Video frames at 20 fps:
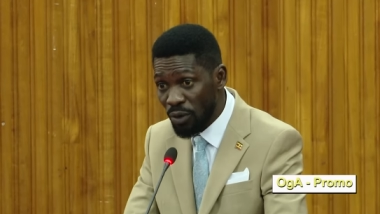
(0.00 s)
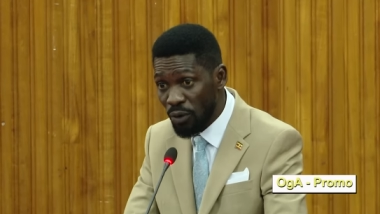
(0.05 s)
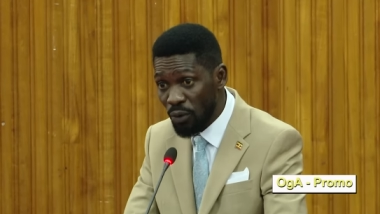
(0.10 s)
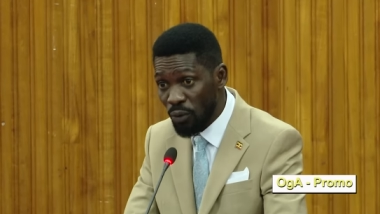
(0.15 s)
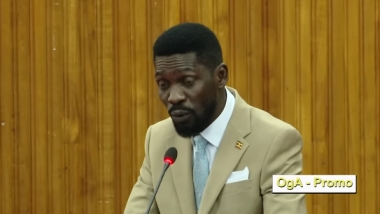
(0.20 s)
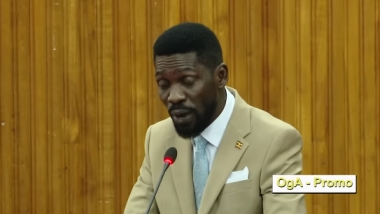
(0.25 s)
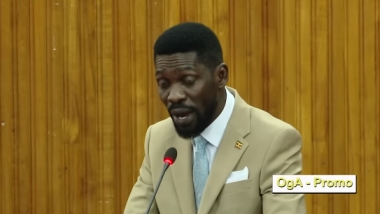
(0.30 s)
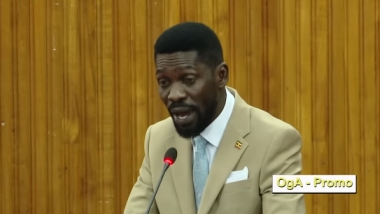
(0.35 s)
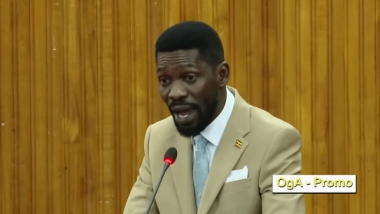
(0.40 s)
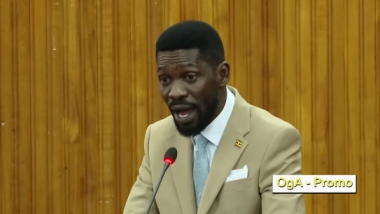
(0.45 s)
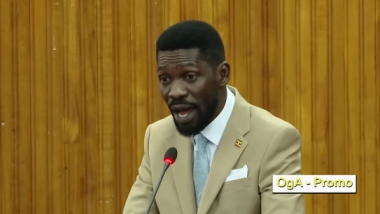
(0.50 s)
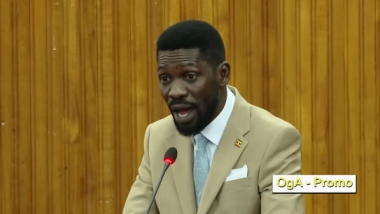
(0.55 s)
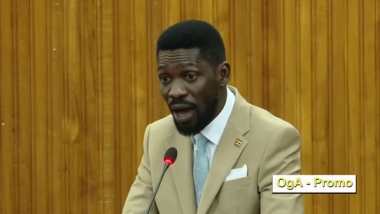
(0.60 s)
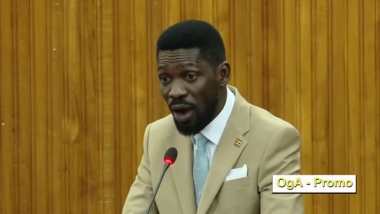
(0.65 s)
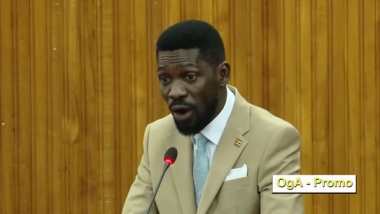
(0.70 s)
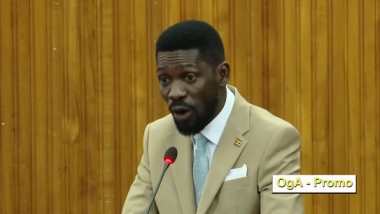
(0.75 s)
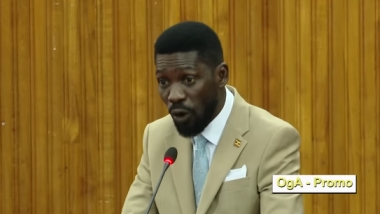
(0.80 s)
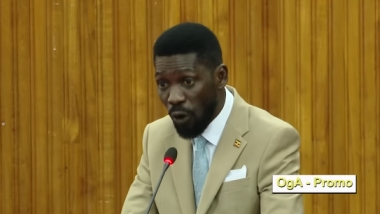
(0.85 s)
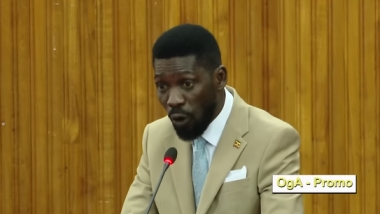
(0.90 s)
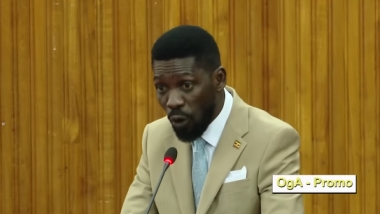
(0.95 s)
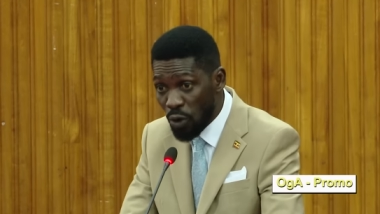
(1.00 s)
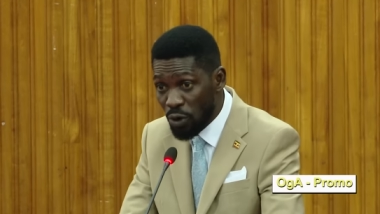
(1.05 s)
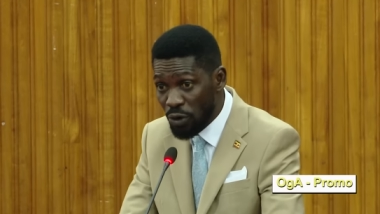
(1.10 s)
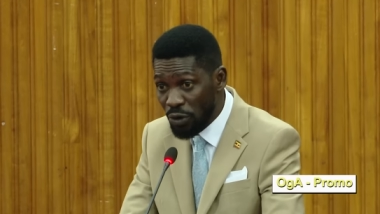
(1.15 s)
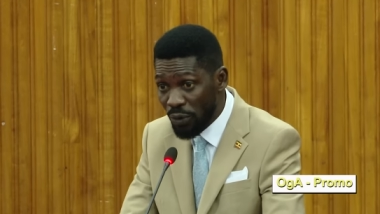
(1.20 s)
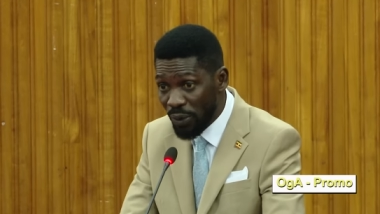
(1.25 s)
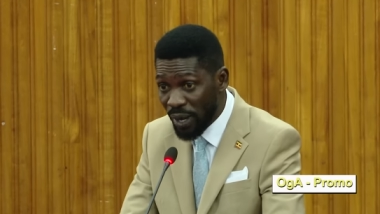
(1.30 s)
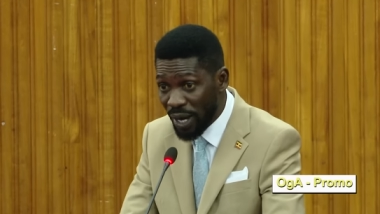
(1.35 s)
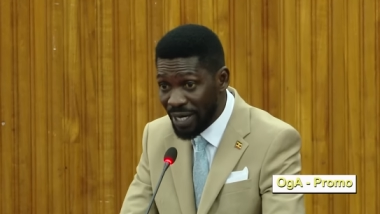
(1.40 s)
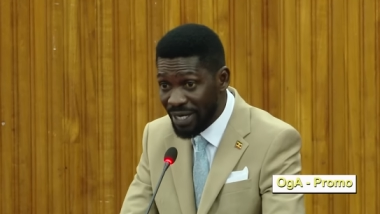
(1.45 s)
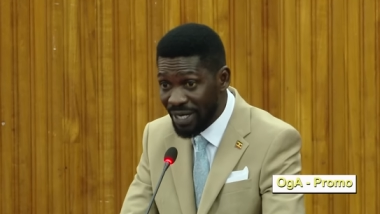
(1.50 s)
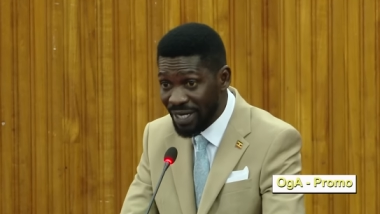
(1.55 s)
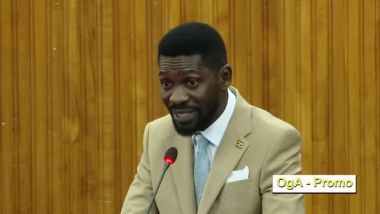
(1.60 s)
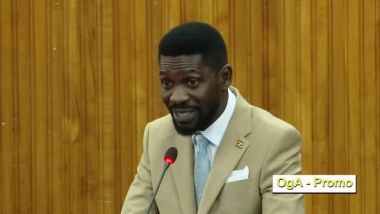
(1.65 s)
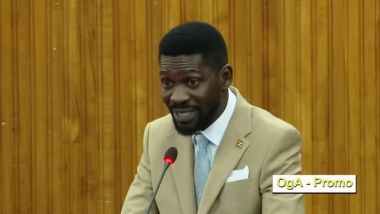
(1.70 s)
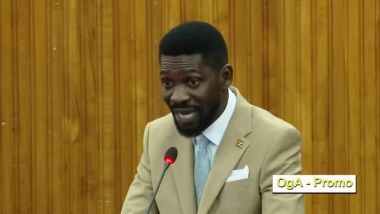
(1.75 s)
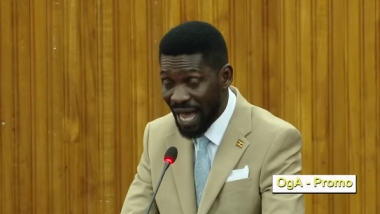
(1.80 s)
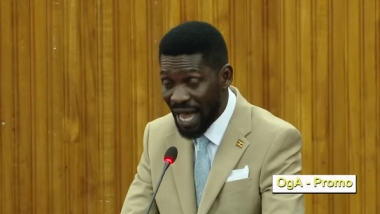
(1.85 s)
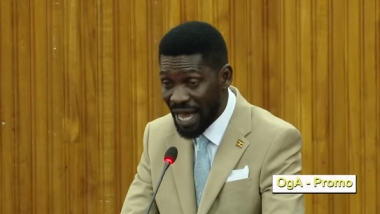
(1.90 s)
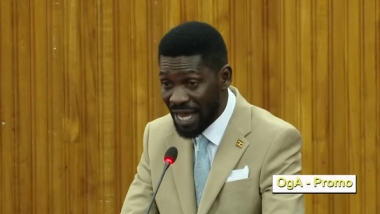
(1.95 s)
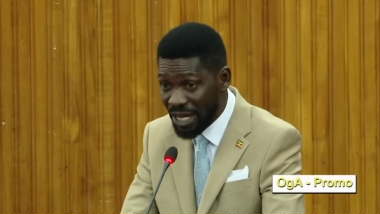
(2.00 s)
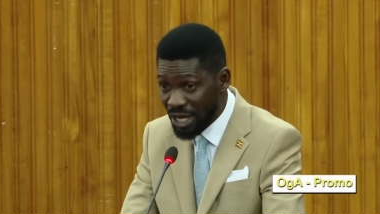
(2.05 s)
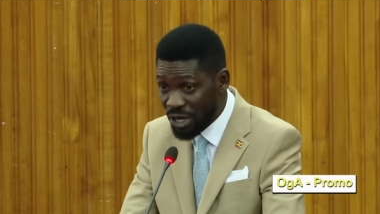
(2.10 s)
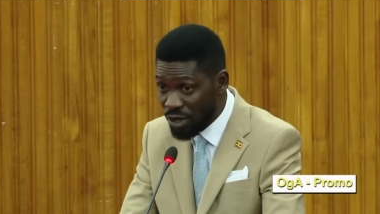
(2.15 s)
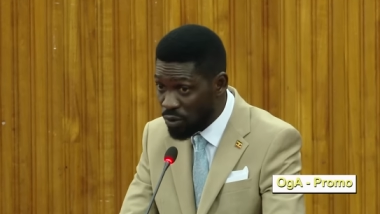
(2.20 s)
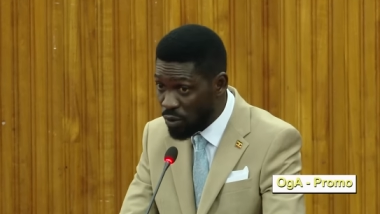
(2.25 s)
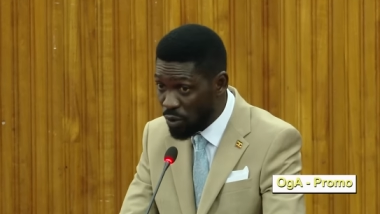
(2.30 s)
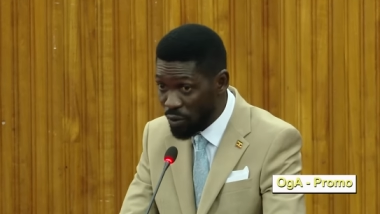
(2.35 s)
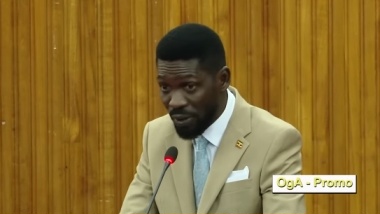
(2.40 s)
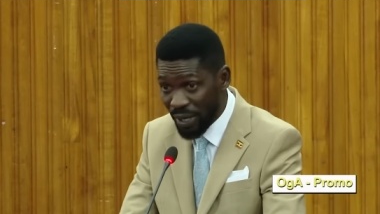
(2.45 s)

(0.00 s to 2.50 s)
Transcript: where all Ugandans are equal,